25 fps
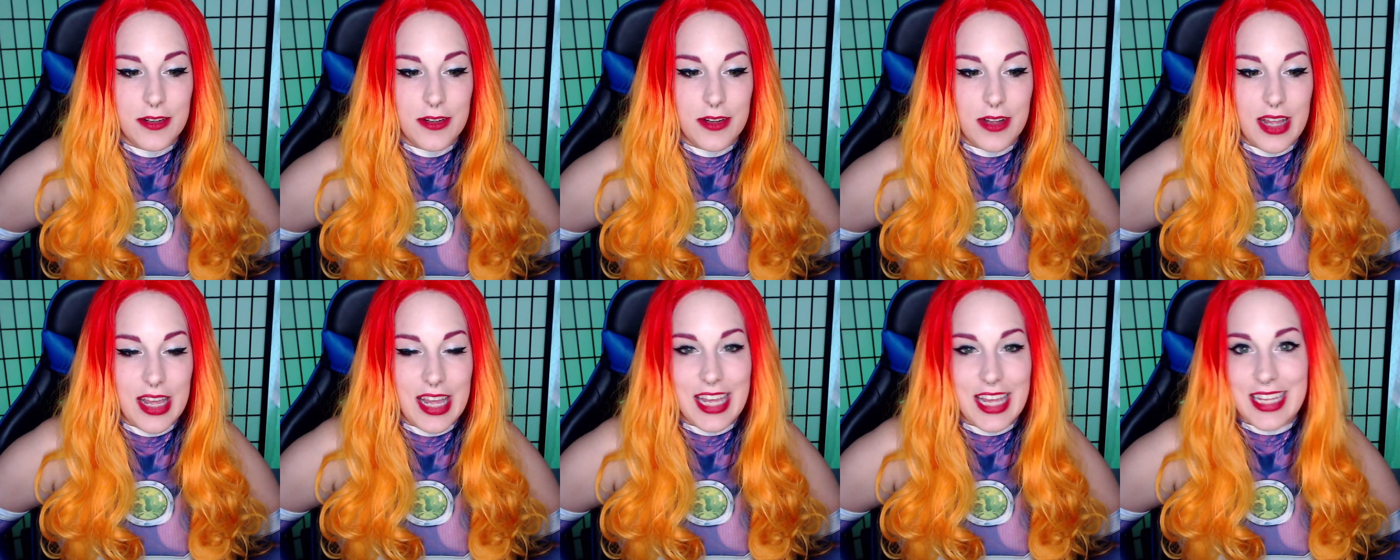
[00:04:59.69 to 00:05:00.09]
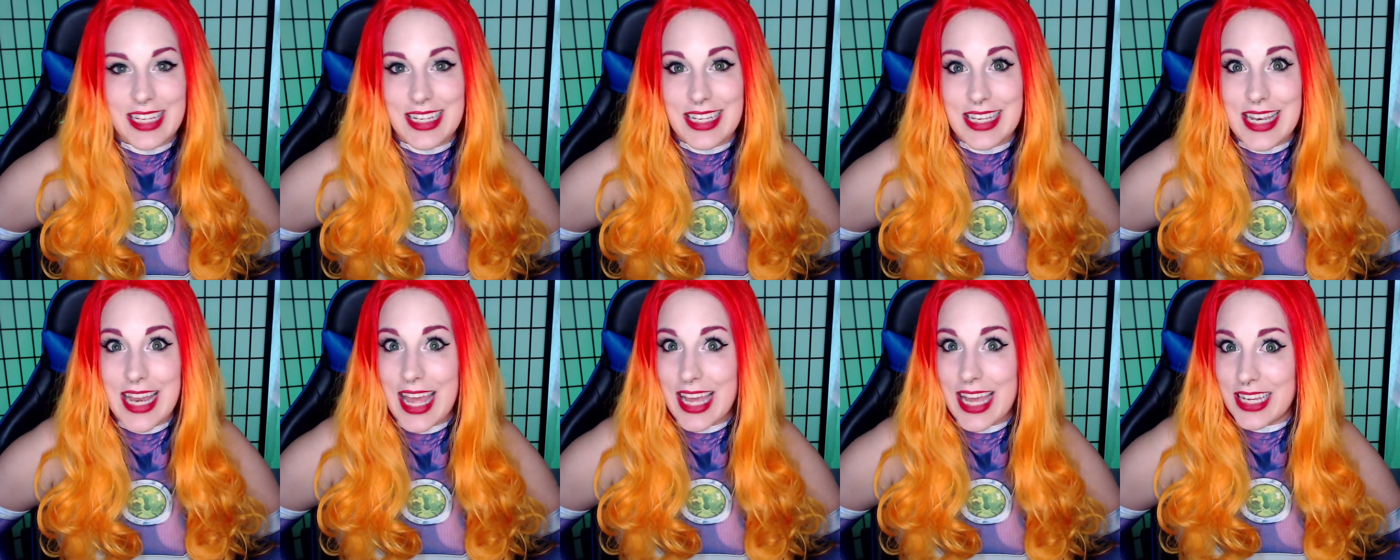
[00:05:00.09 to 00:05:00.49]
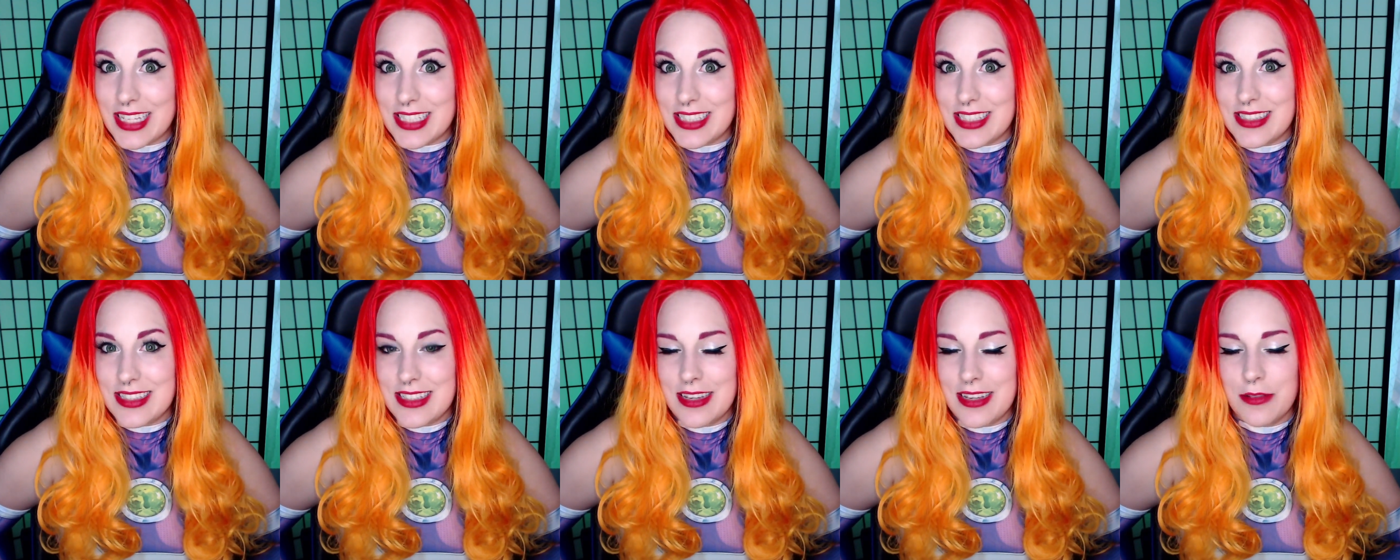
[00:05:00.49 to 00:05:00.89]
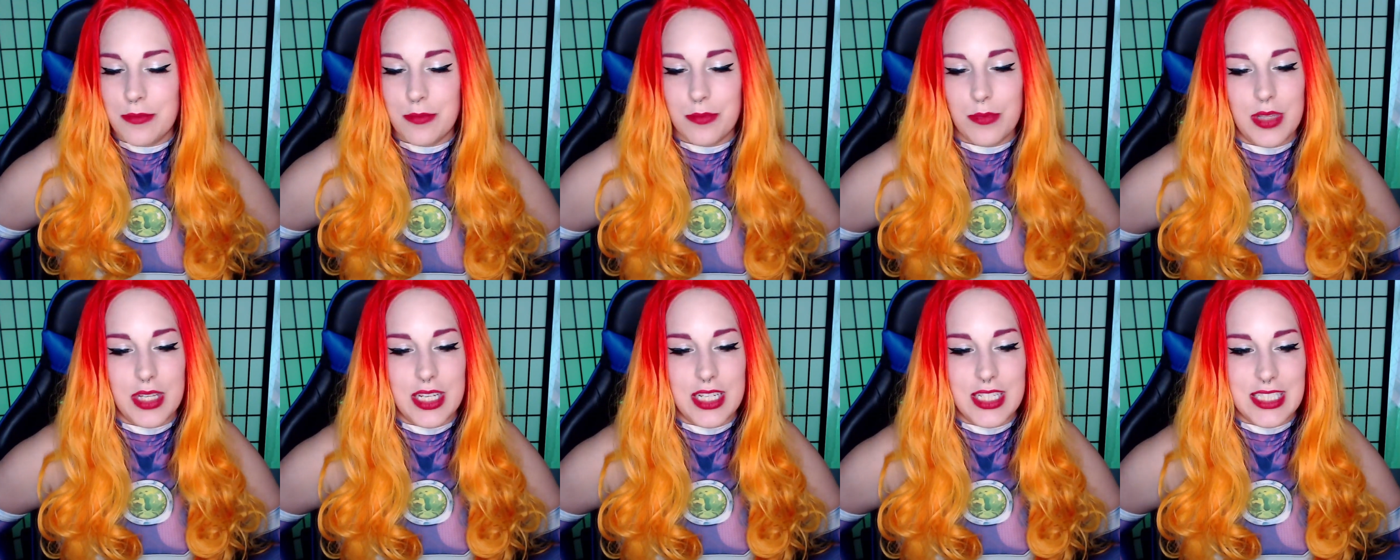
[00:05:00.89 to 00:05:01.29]
hit next
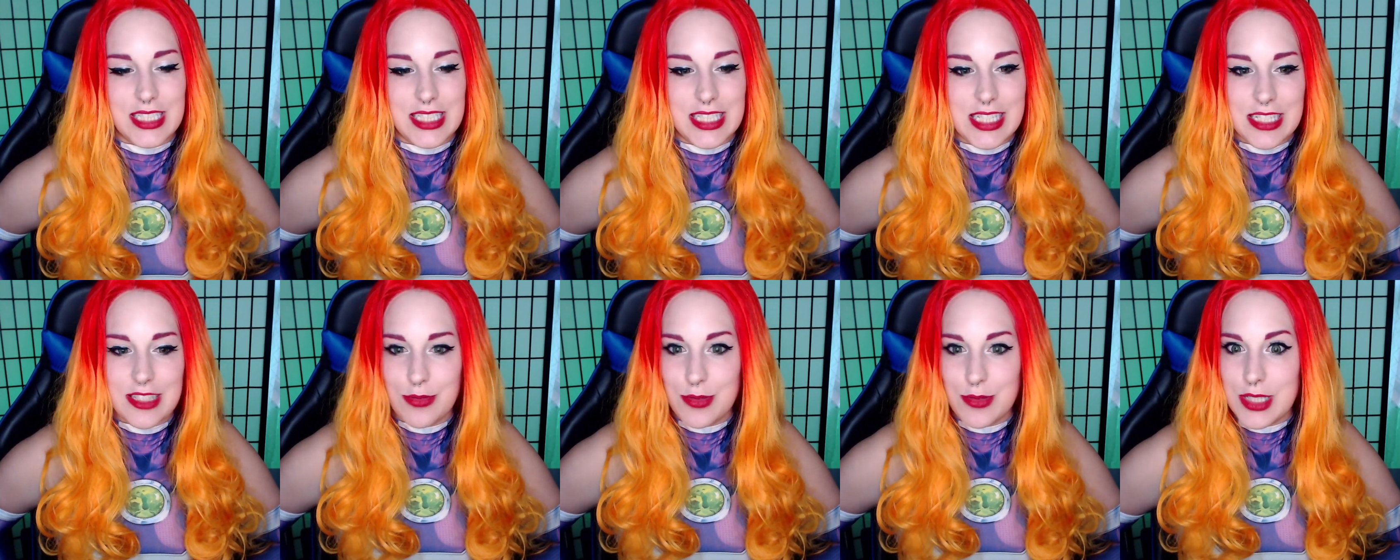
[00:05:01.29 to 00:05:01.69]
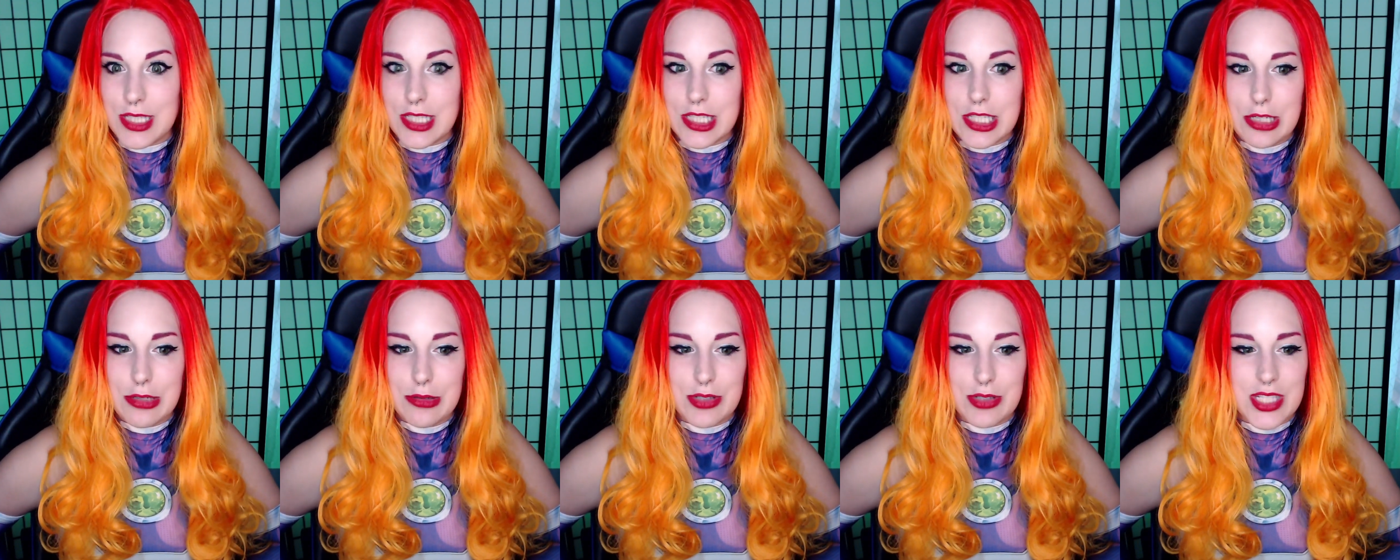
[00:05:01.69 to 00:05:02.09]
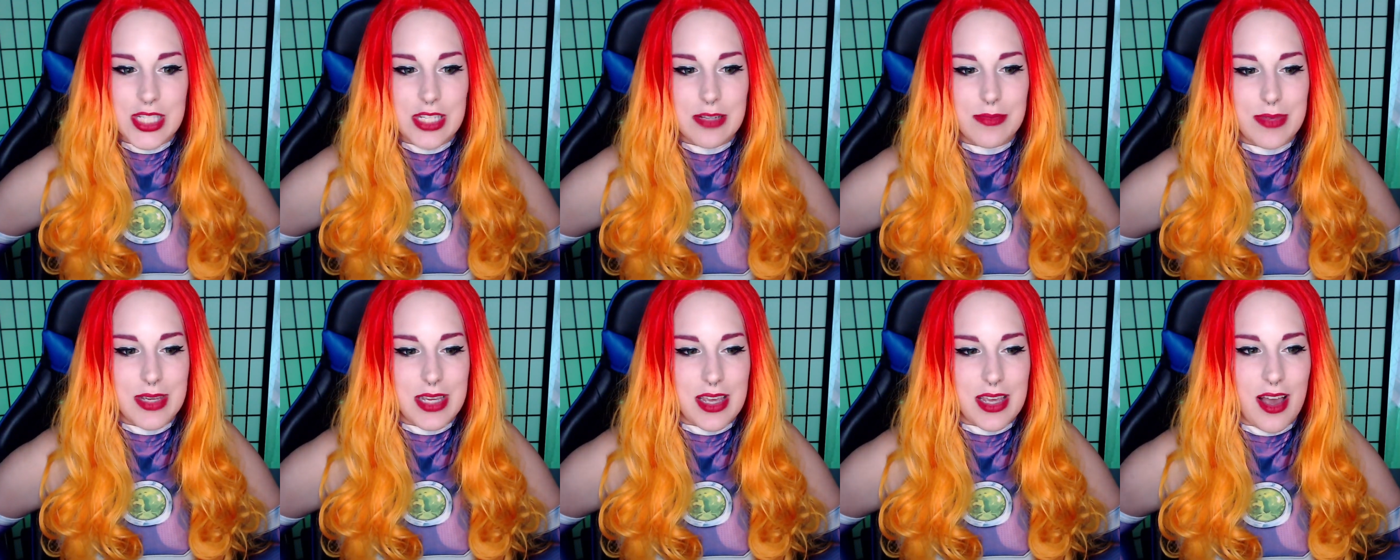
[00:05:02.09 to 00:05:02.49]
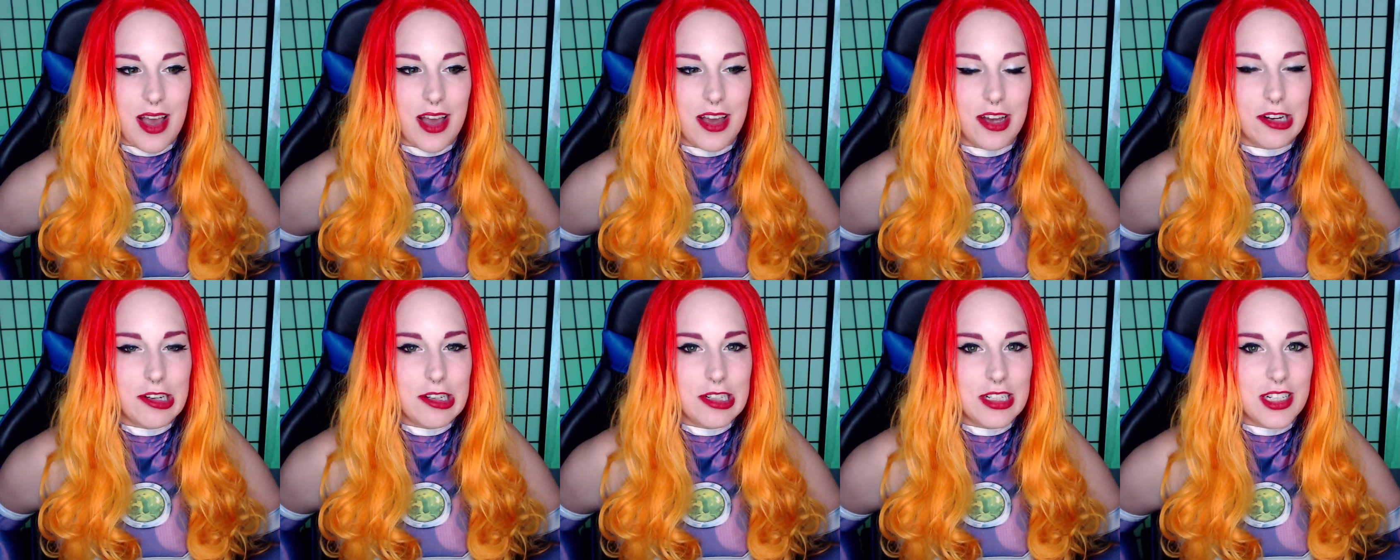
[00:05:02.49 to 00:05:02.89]
because this was news to me. I
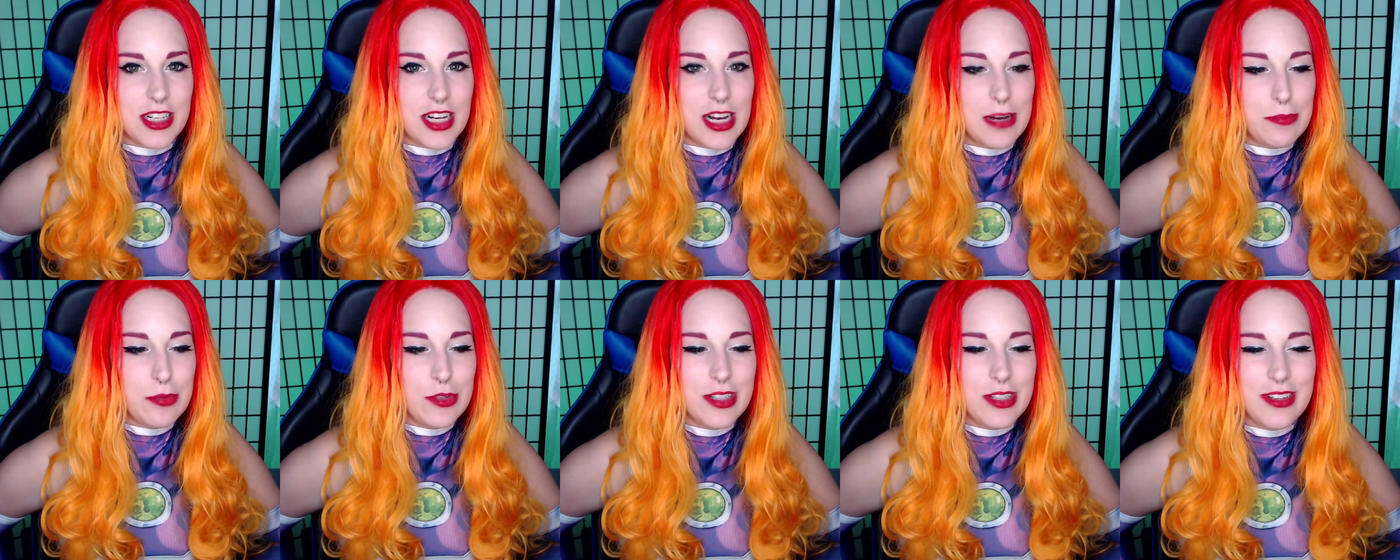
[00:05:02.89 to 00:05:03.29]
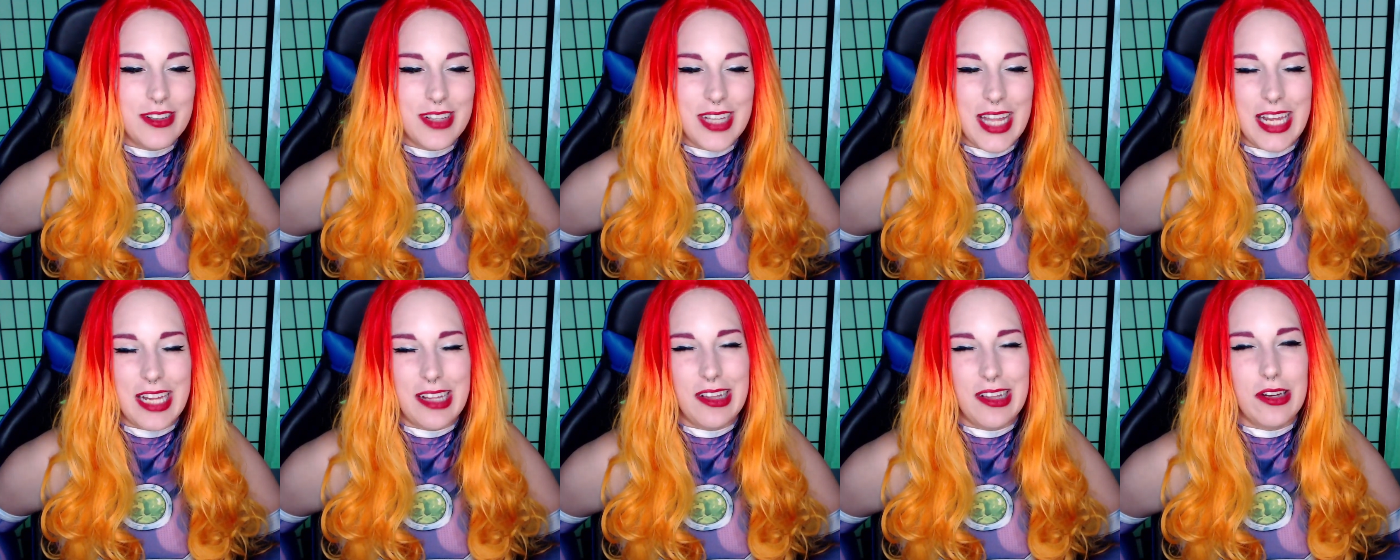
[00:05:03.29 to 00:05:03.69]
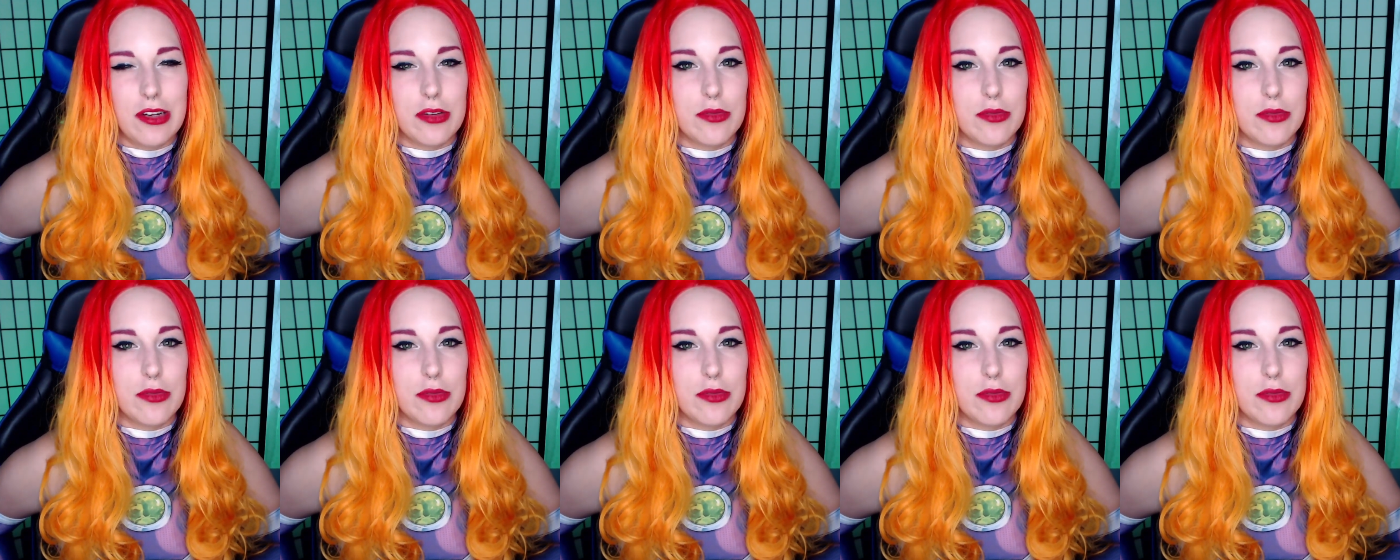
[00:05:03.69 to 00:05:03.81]
heard a couple of like little